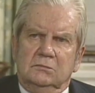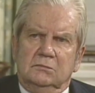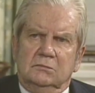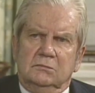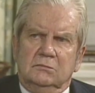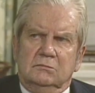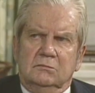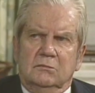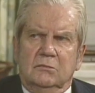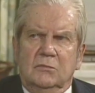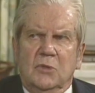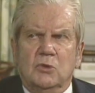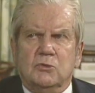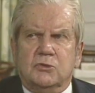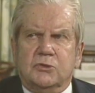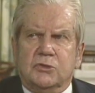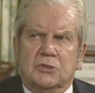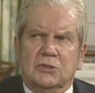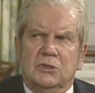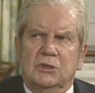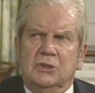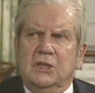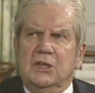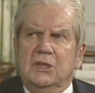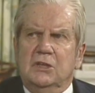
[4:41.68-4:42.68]

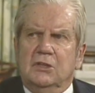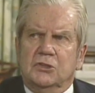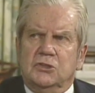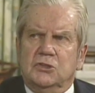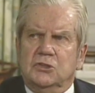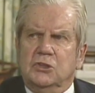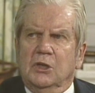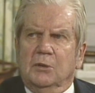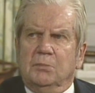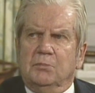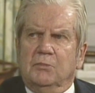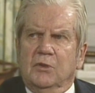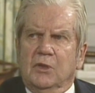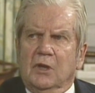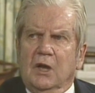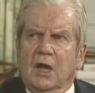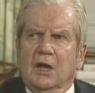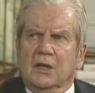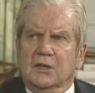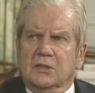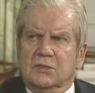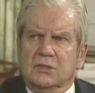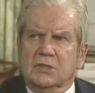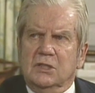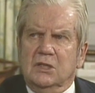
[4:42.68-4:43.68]
most leadership that
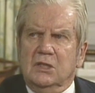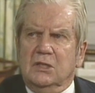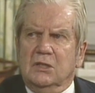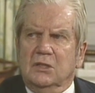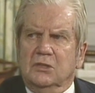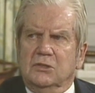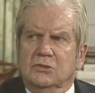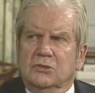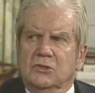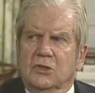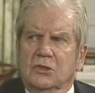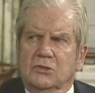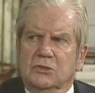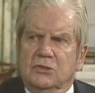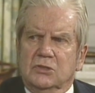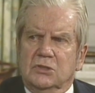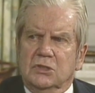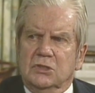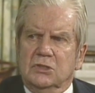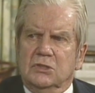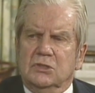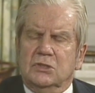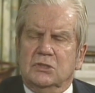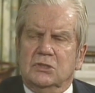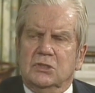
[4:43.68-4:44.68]
I see in
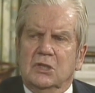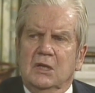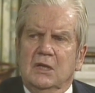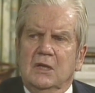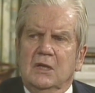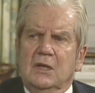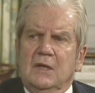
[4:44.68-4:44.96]
churches